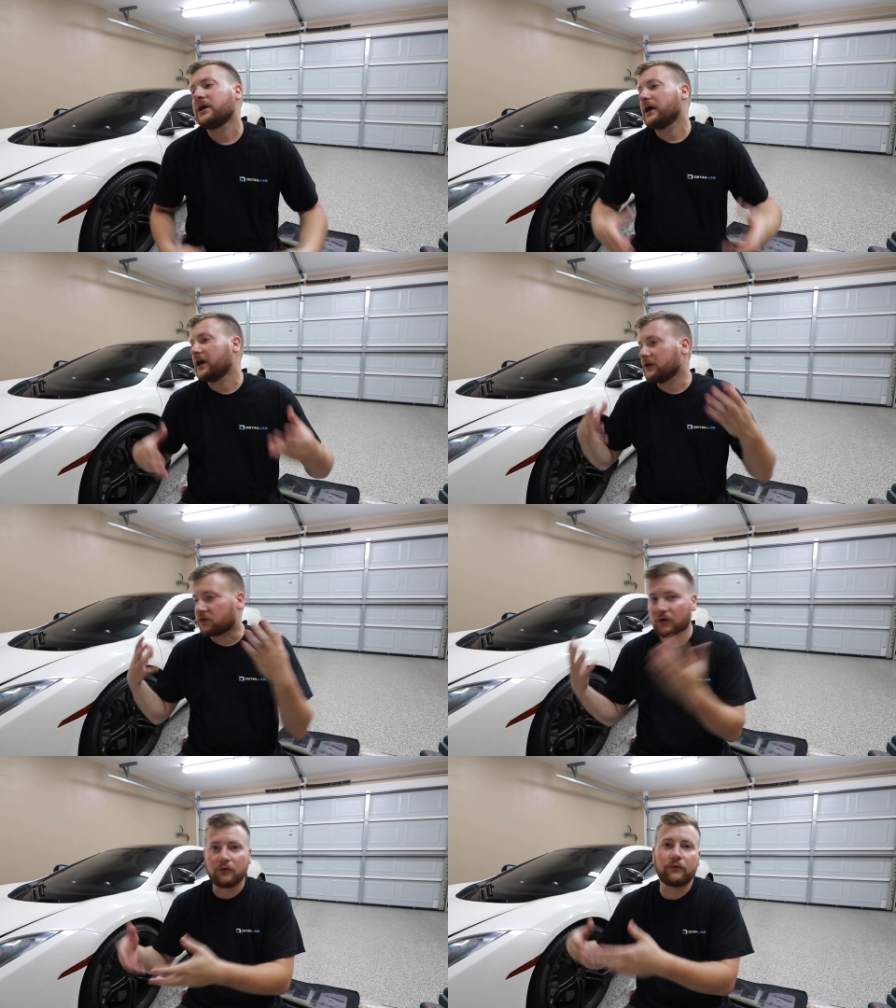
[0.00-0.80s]
and
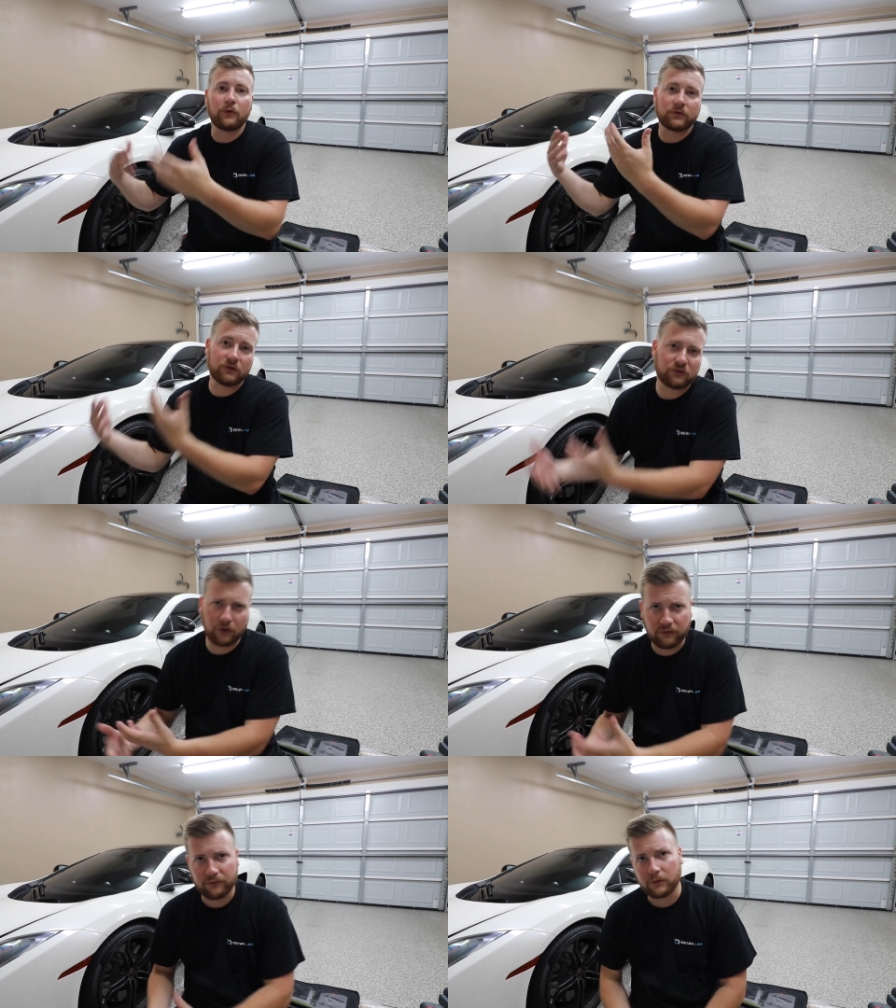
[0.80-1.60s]
so forth and
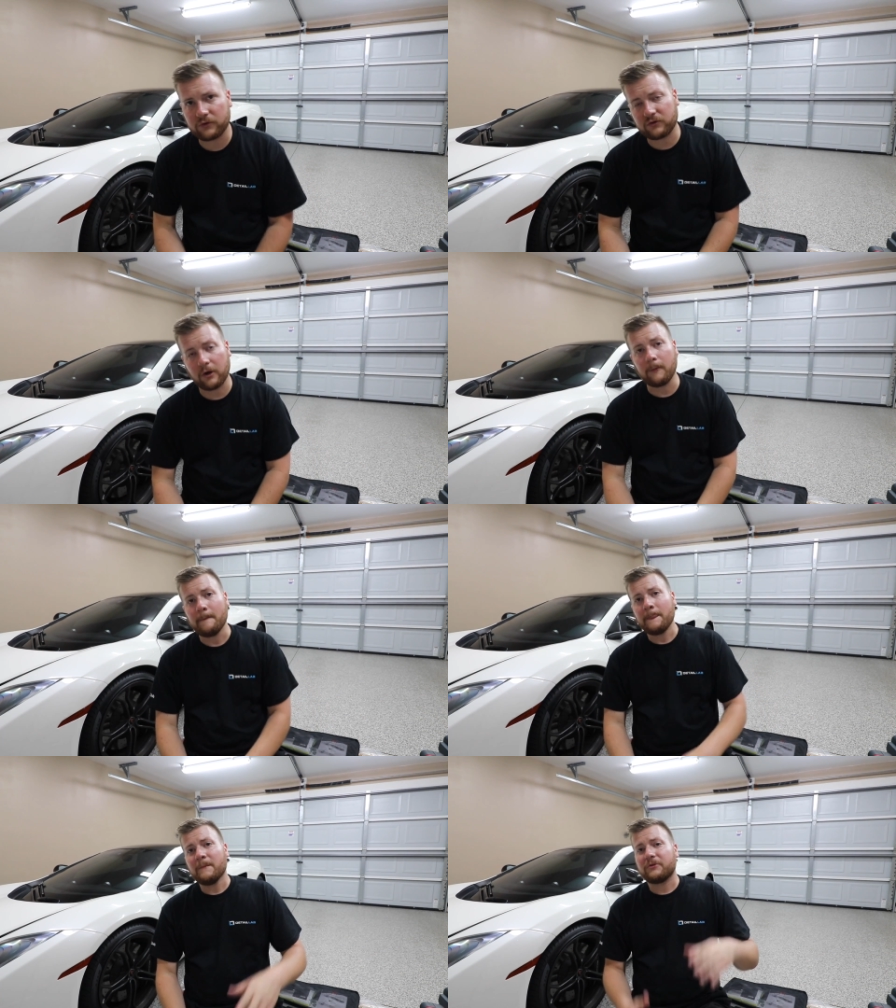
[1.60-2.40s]
so forth.
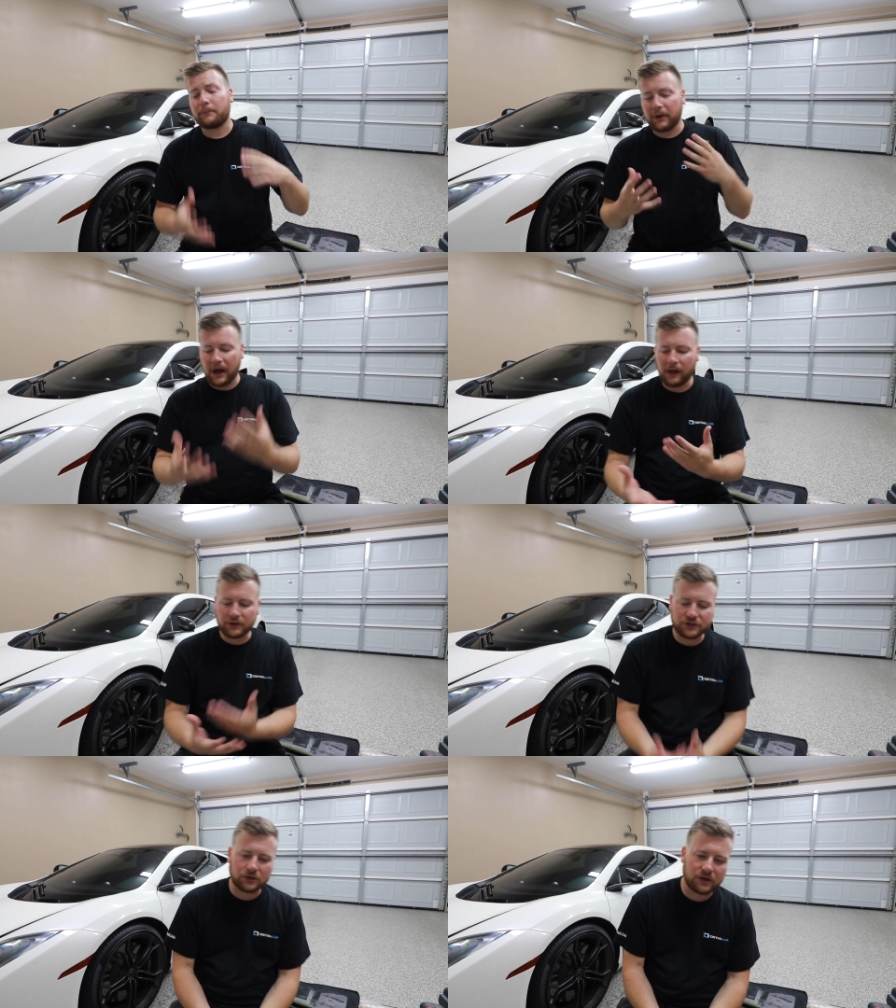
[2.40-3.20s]
So the
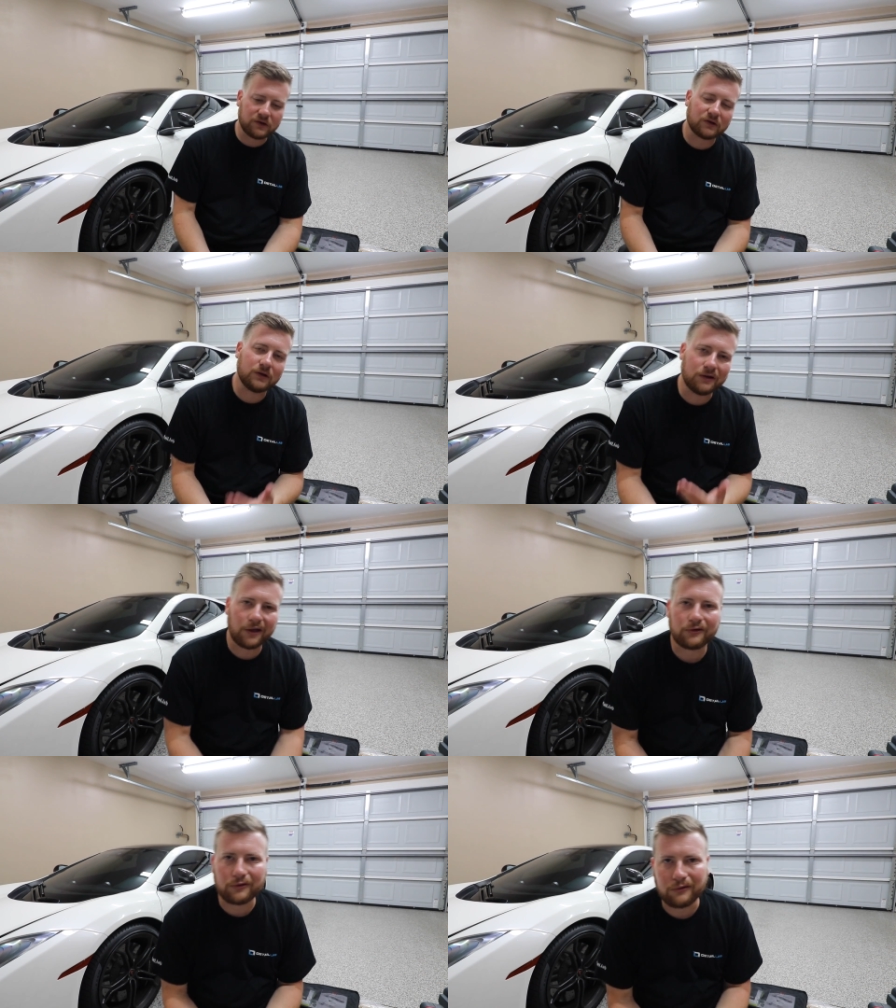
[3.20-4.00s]
polisher is
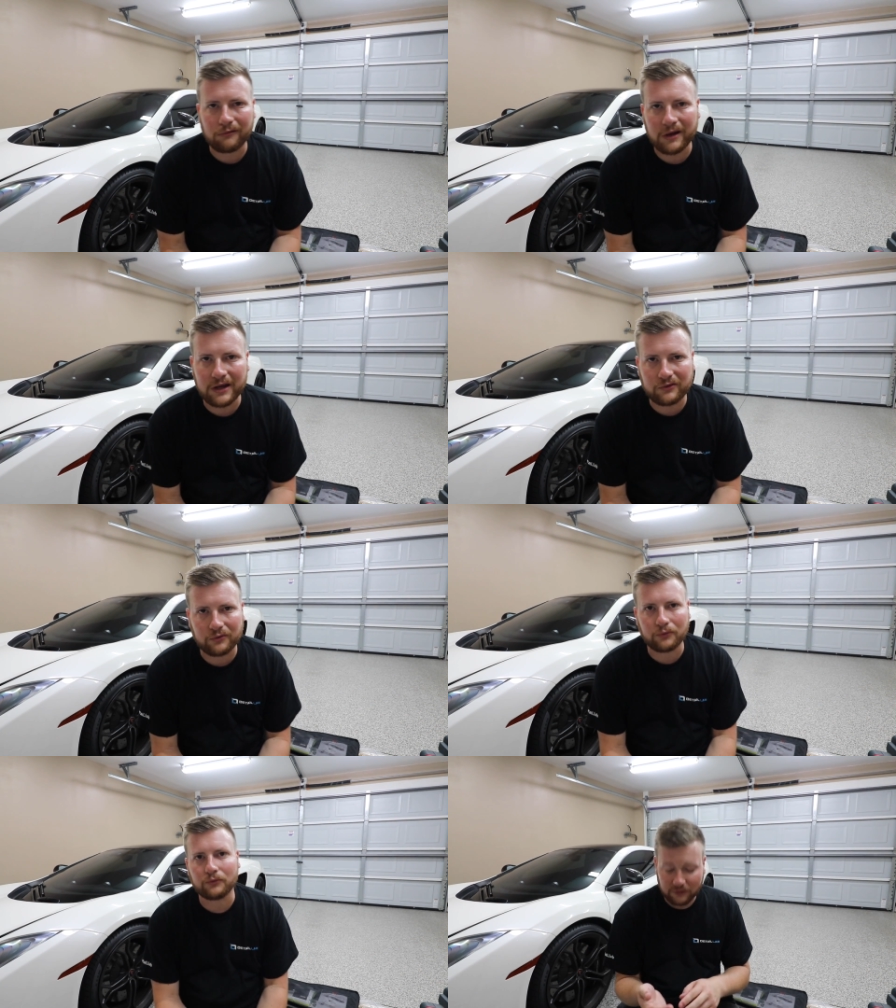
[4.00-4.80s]
another great tool.